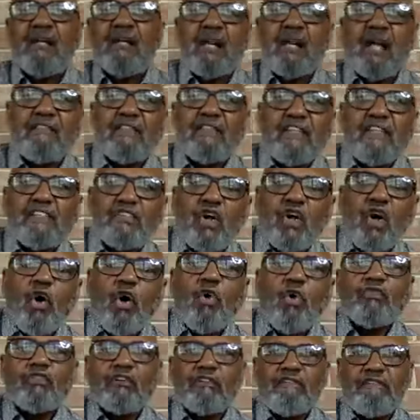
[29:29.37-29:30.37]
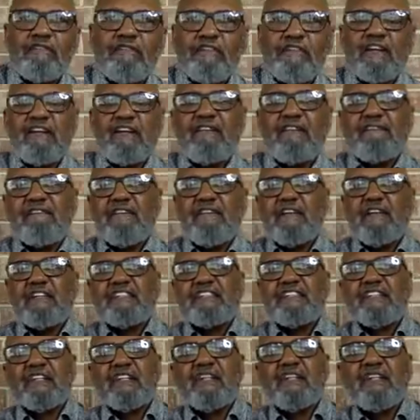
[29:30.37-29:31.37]
Now, these coals are very,
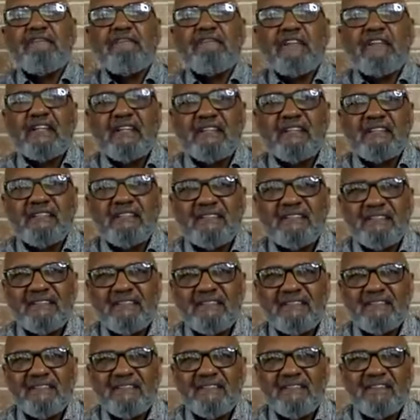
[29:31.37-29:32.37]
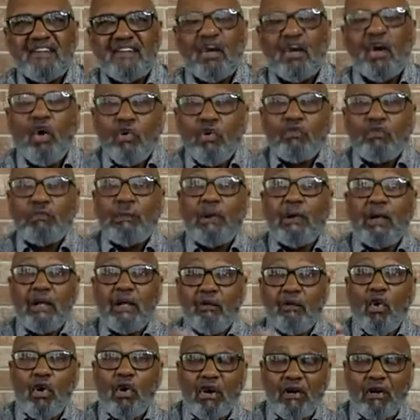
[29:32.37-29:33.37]
very significant. Coals
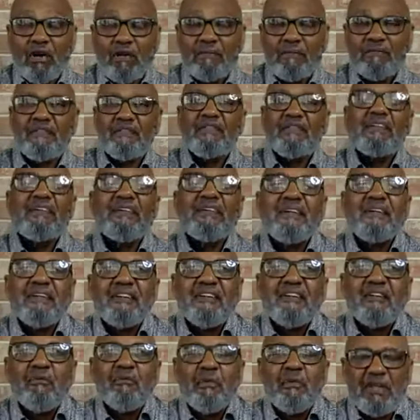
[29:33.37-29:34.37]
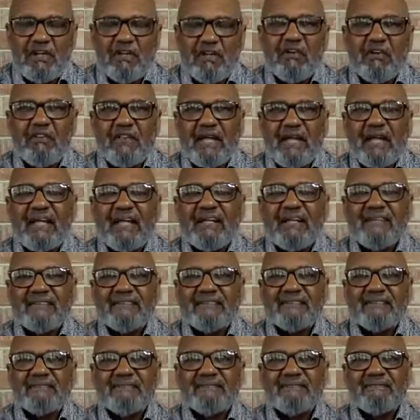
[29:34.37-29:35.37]
bring warmth. We know that.
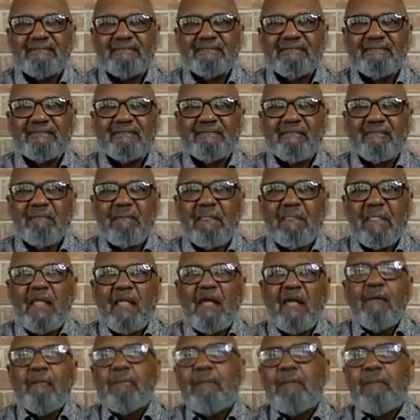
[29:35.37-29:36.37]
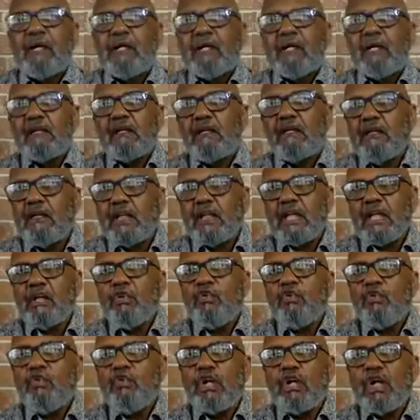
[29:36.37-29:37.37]
But look
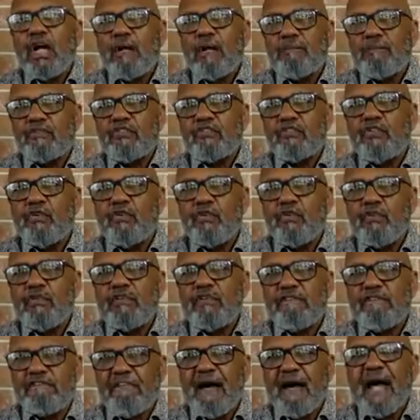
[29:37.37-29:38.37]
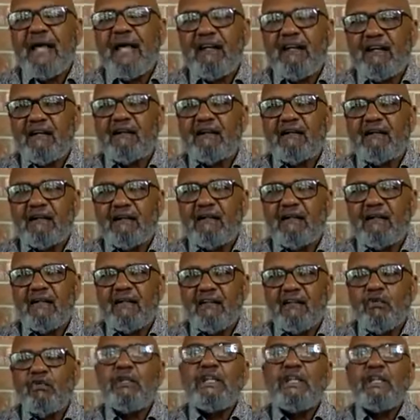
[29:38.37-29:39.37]
at who comes to the fire,
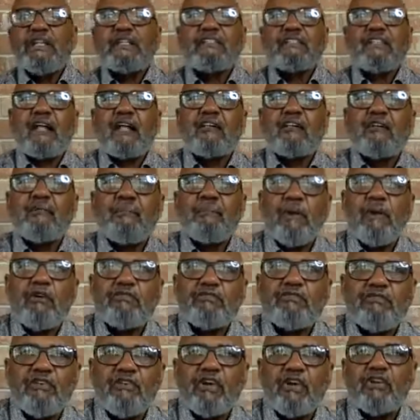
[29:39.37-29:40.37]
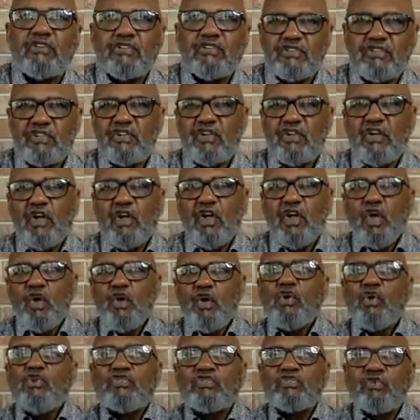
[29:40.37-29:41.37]
who gets out of their boat first,
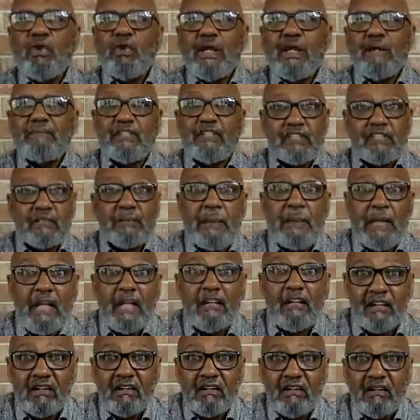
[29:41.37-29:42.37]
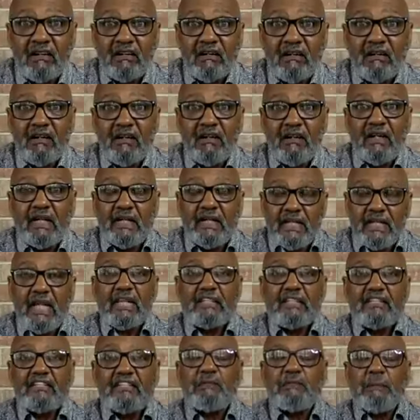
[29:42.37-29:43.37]
who swims. It's Peter.
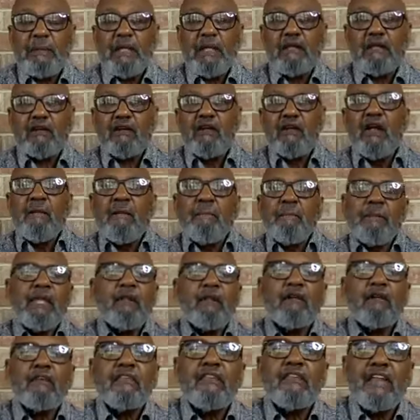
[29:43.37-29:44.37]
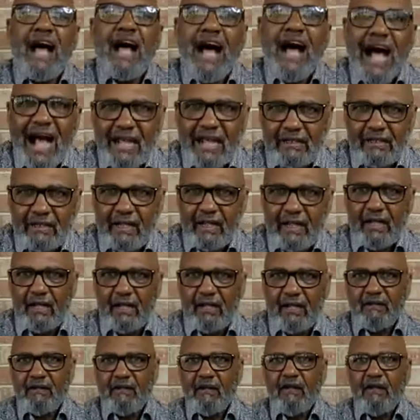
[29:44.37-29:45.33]
Yes, it's Peter. Peter the hothead.